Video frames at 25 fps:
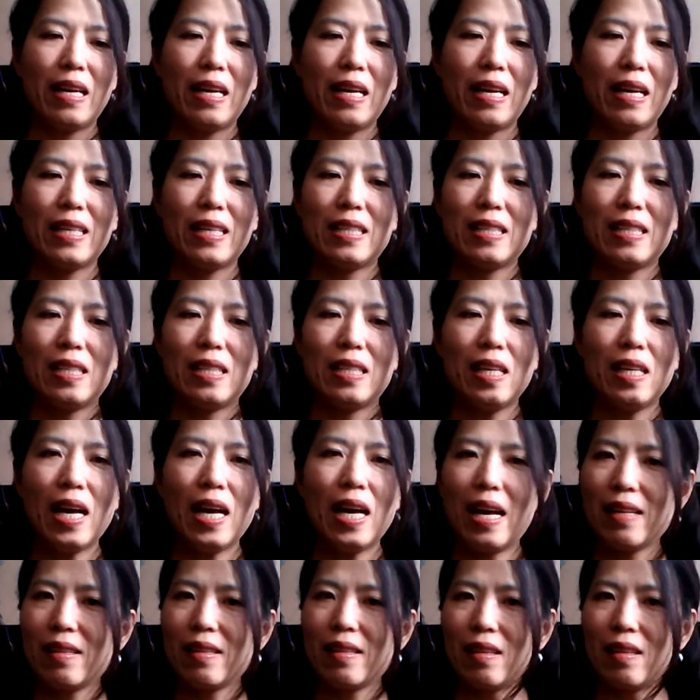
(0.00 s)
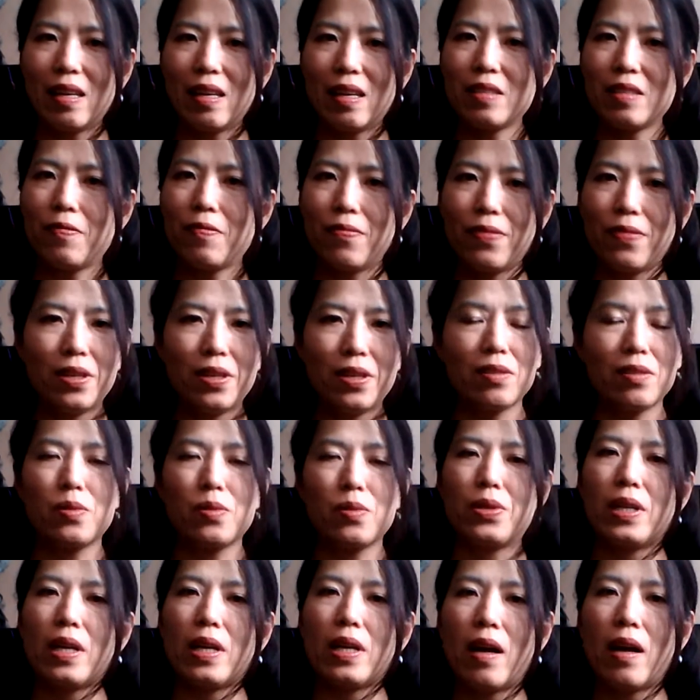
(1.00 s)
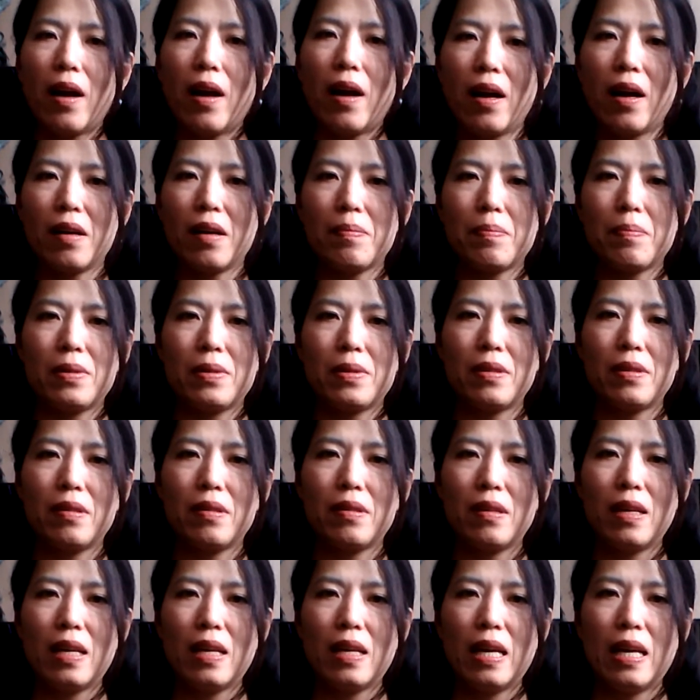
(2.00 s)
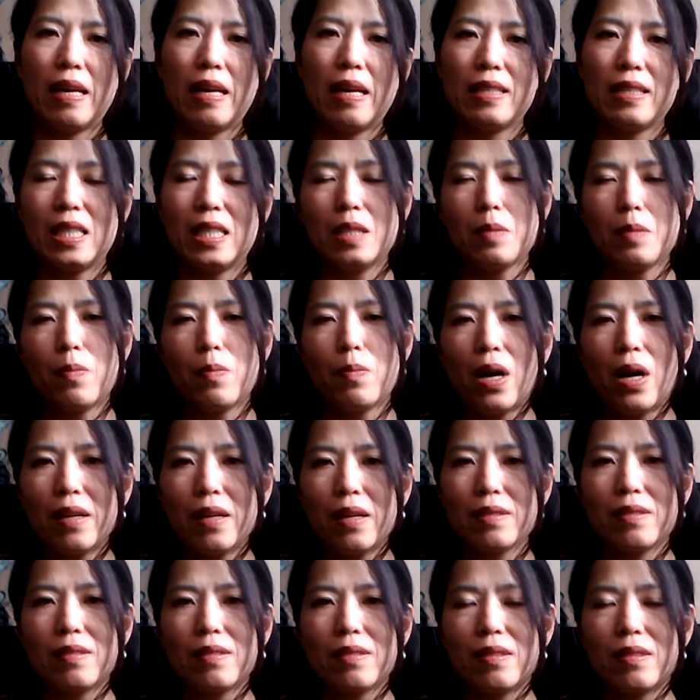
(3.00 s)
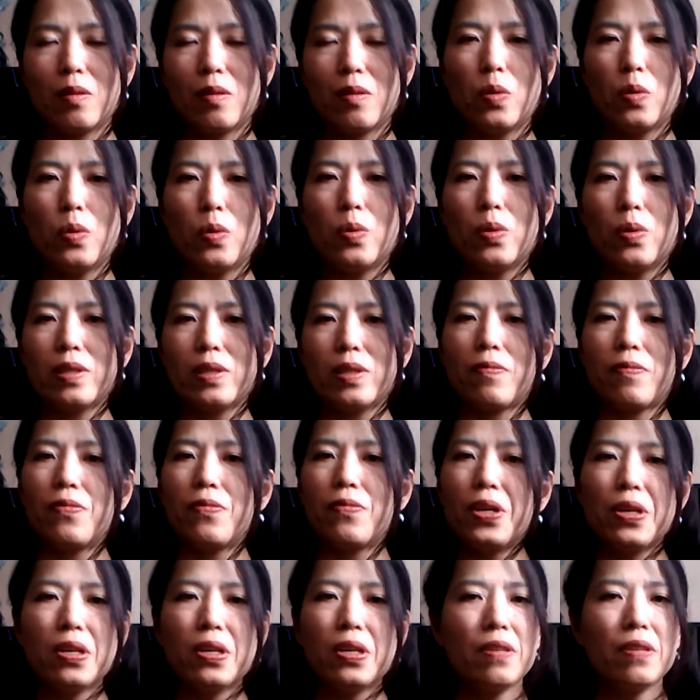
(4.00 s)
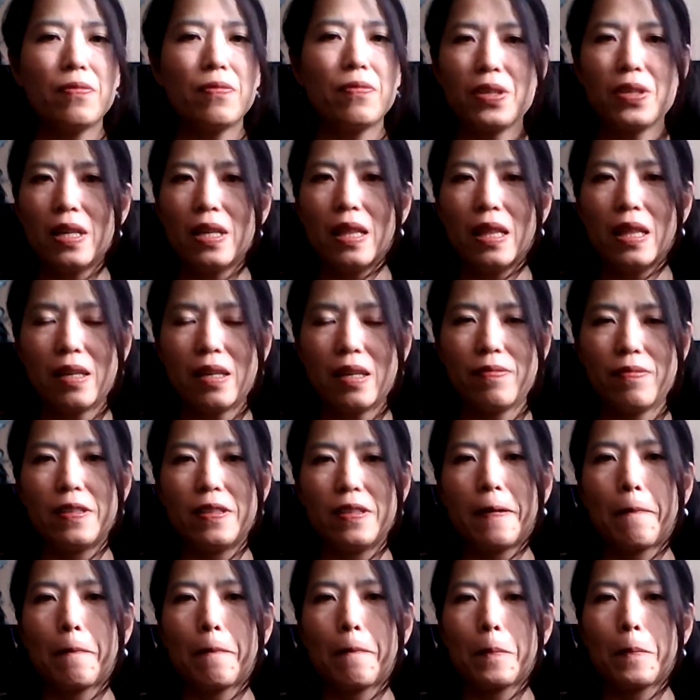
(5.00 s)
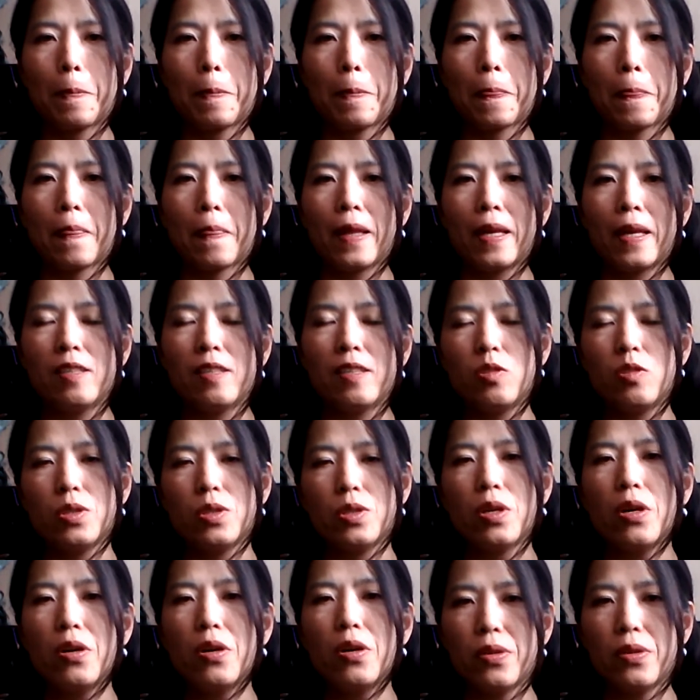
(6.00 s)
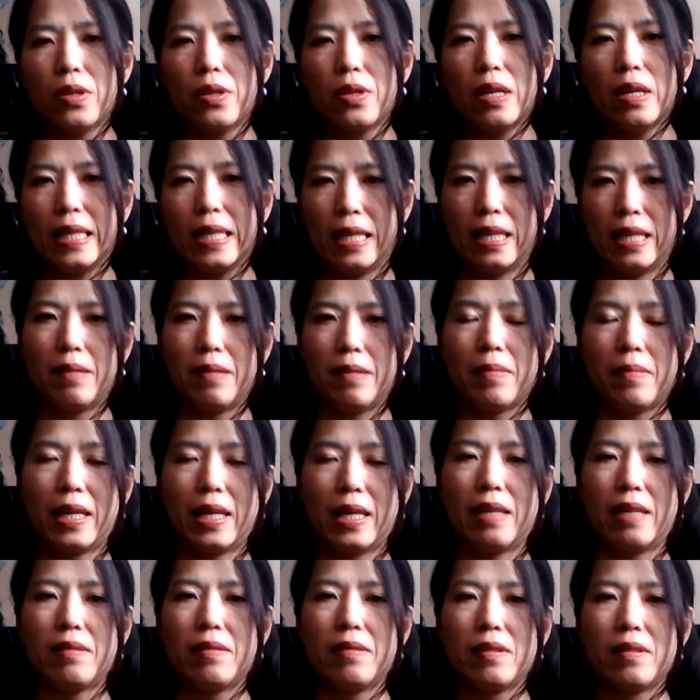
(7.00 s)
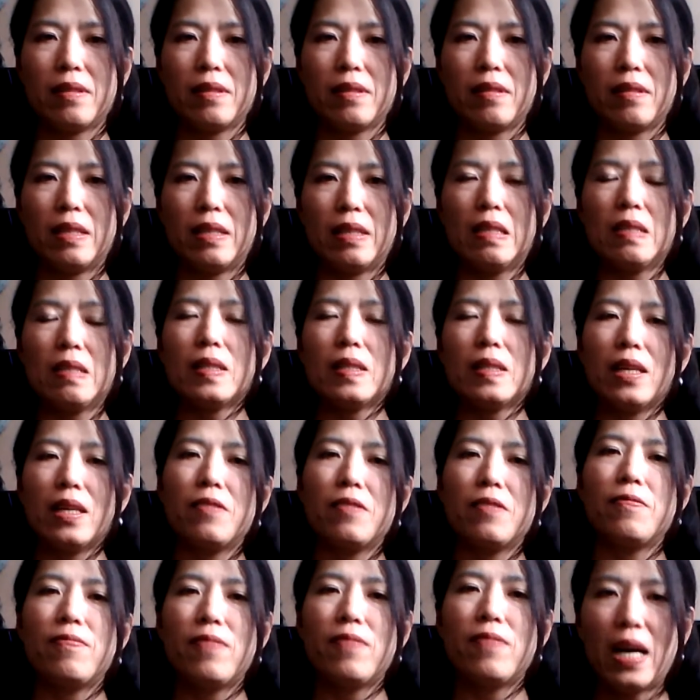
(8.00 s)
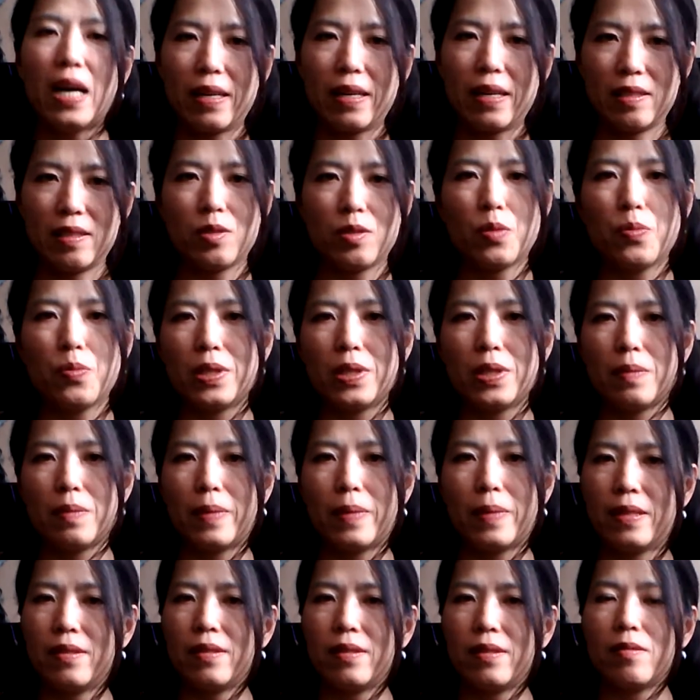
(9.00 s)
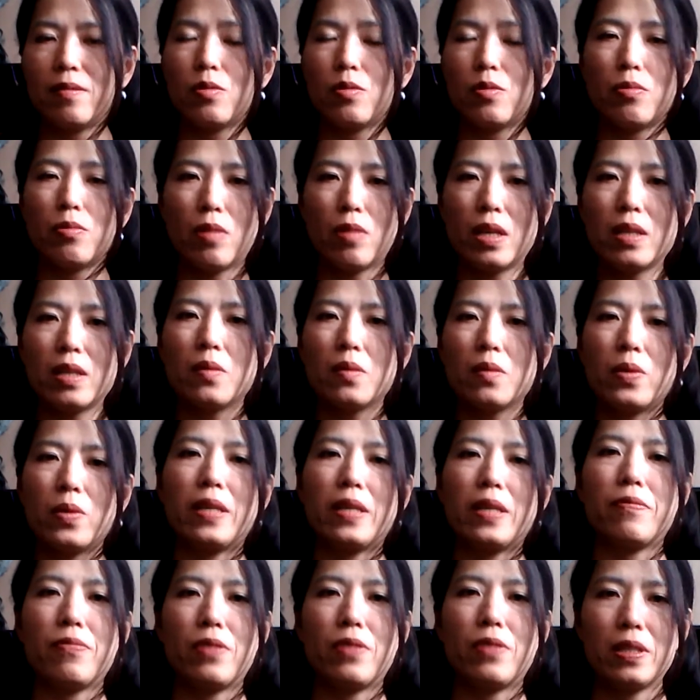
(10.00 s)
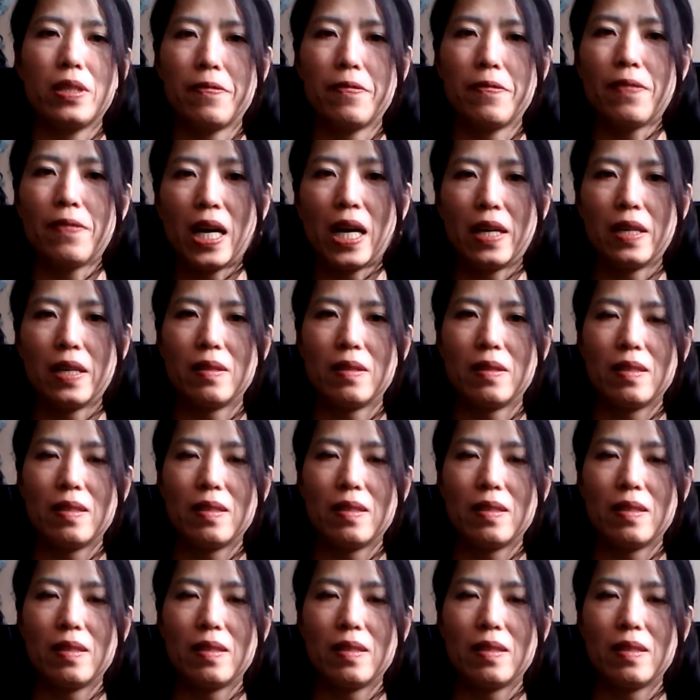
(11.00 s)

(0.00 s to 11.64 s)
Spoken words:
And he had a lot of fear growing up. His mother, who was very, very loving, she told him that instead of fight, it's always better to run away from a fight.